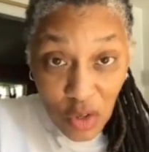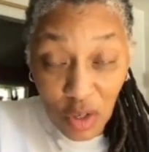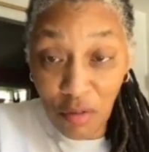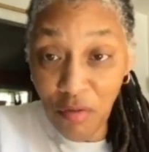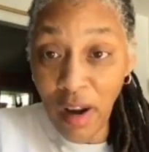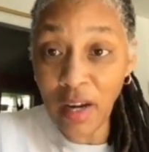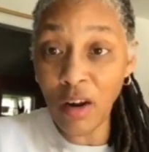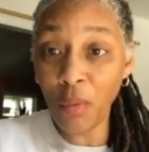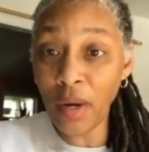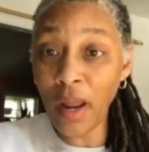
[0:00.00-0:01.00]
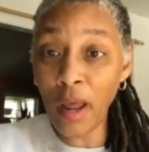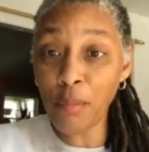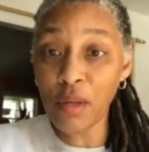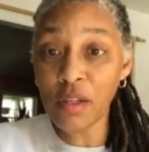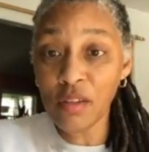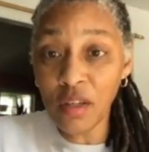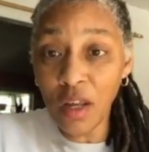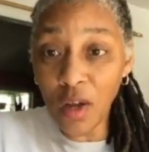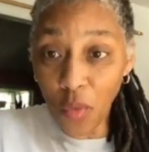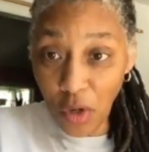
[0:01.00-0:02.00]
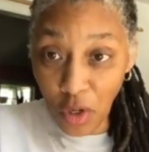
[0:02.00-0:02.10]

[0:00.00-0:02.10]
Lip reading: You can find out what happens when